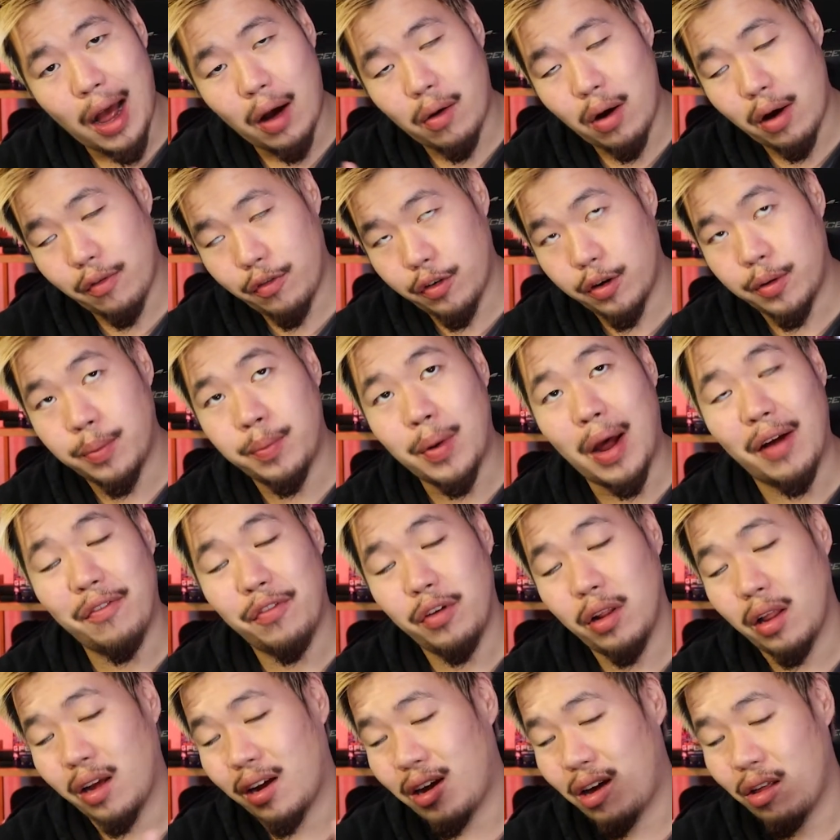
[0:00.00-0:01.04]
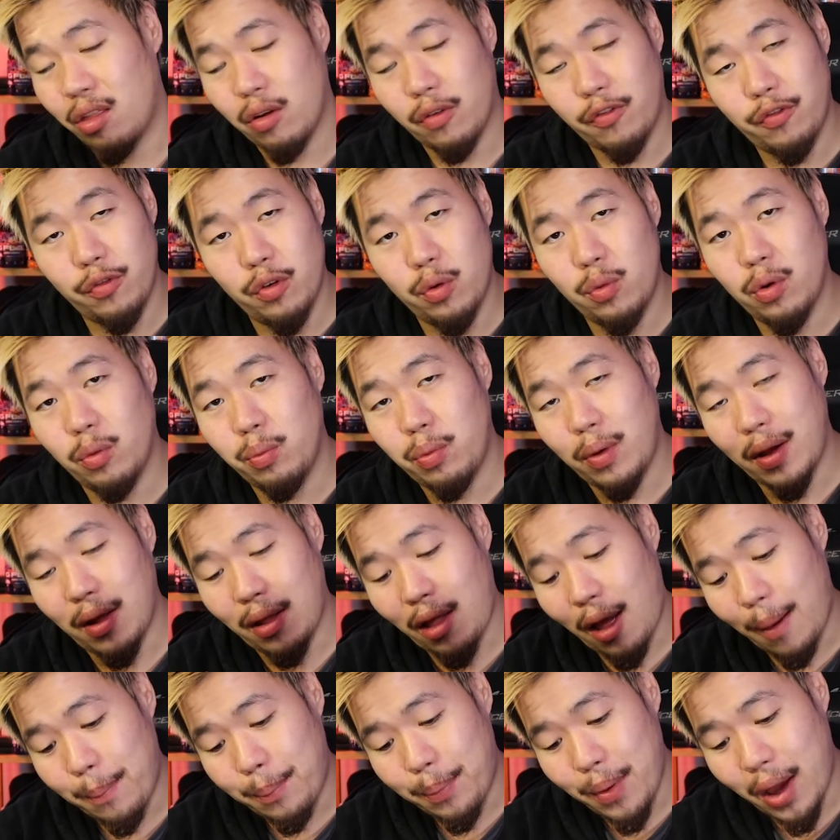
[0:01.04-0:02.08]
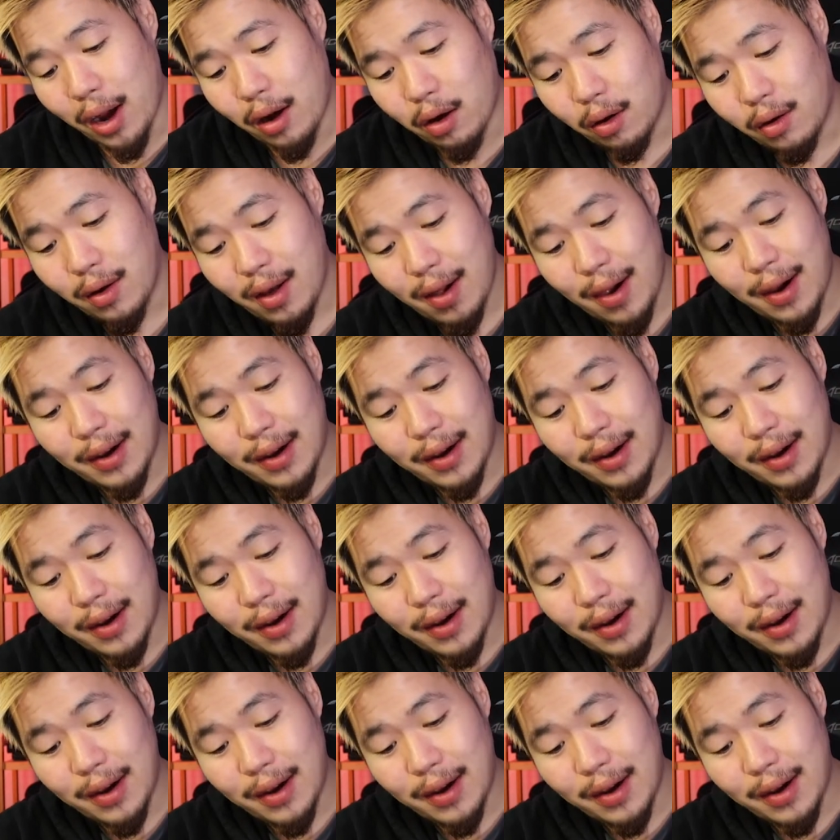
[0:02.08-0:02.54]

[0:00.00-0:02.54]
However, I feel like other food would be a lot better.